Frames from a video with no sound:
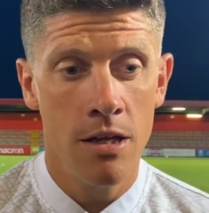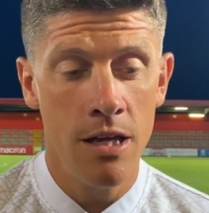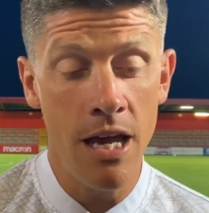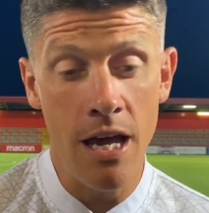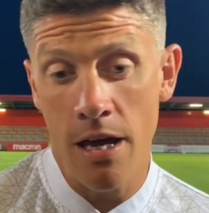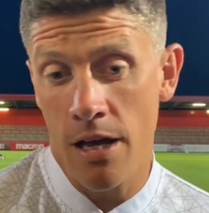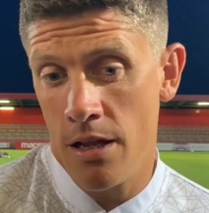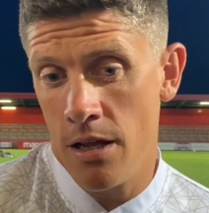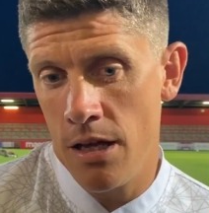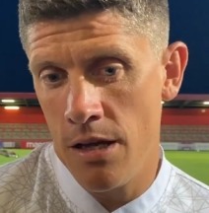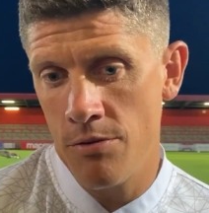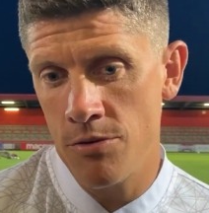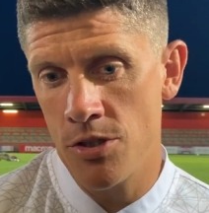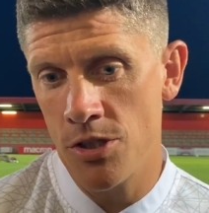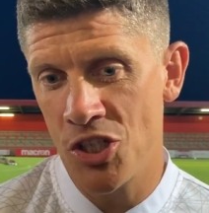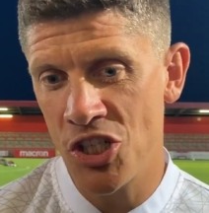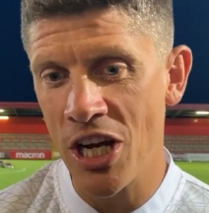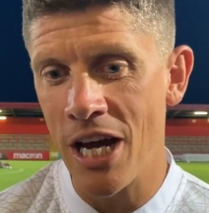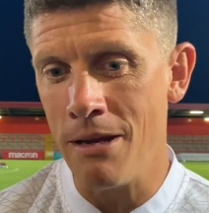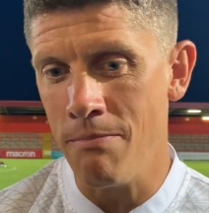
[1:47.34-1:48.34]
Yeah, it was
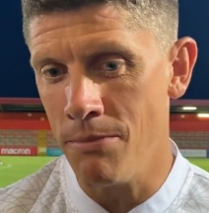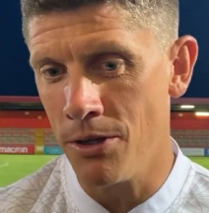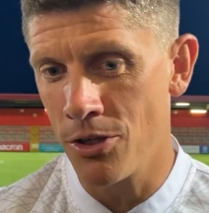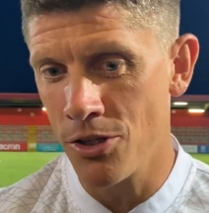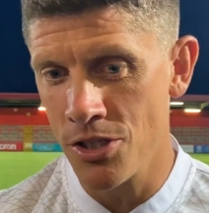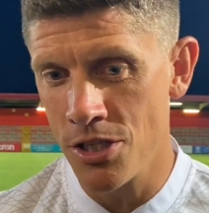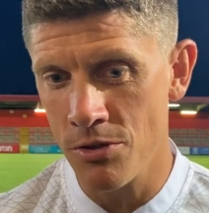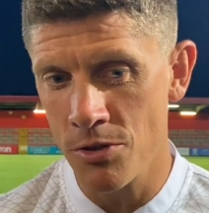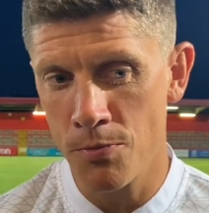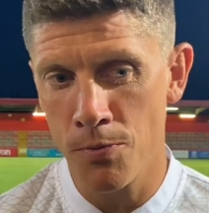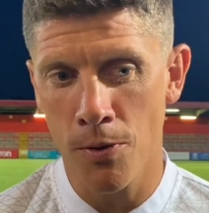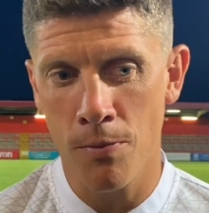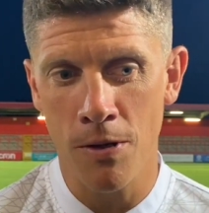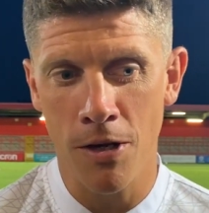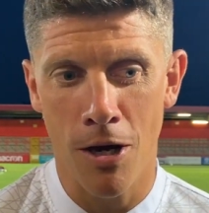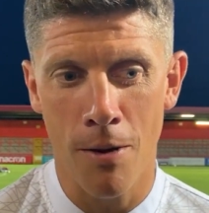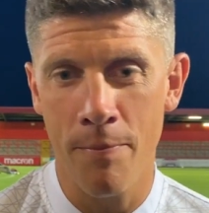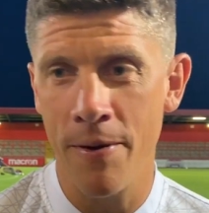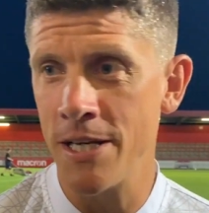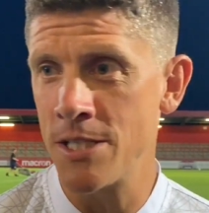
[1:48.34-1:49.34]
a shame because it was
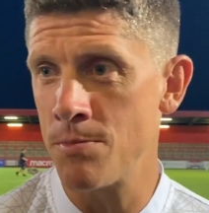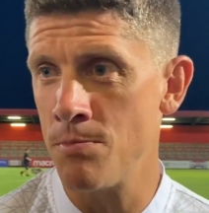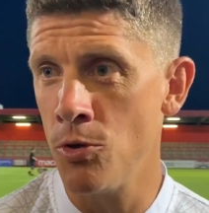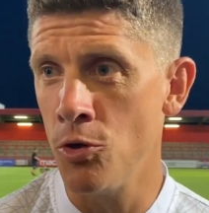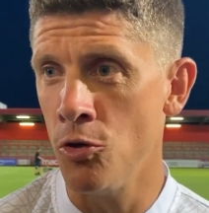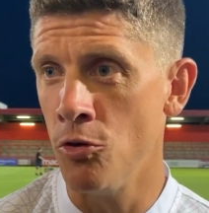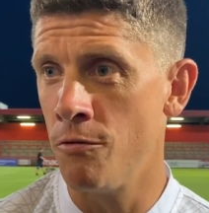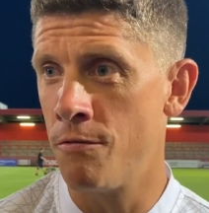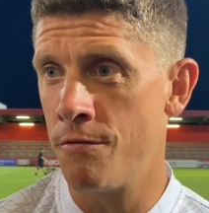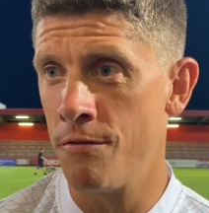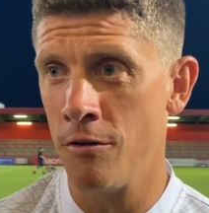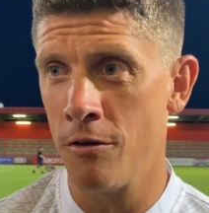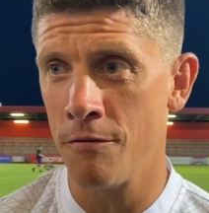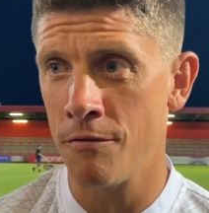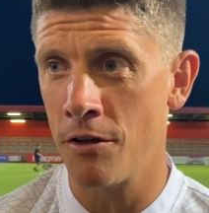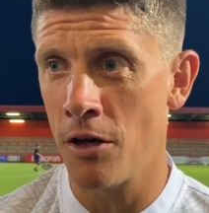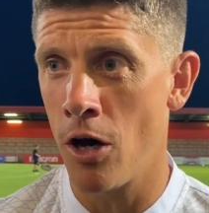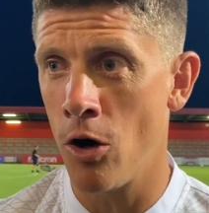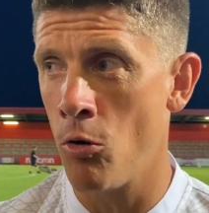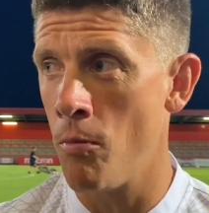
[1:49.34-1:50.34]
probably our best move
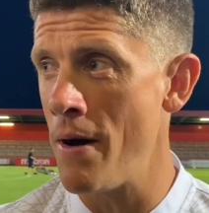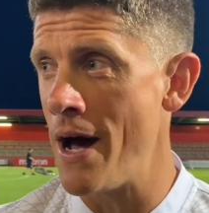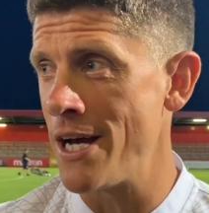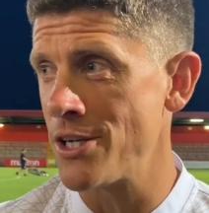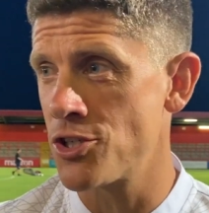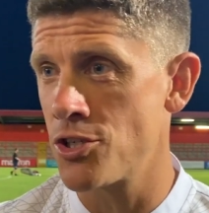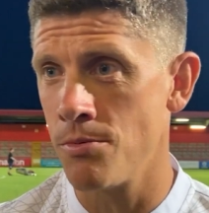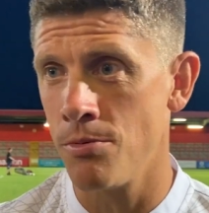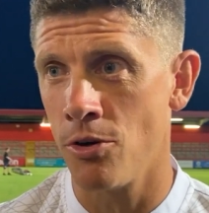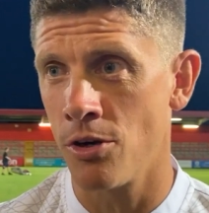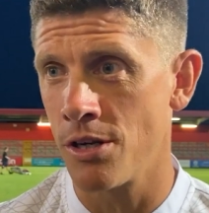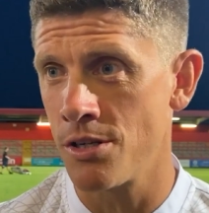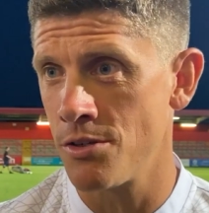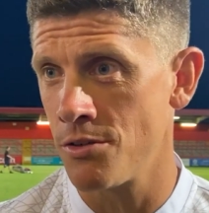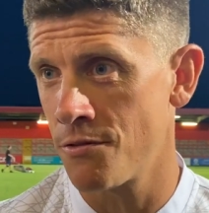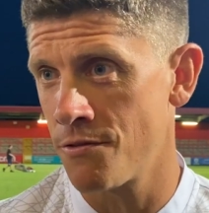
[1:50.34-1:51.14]
of the whole match, to be honest.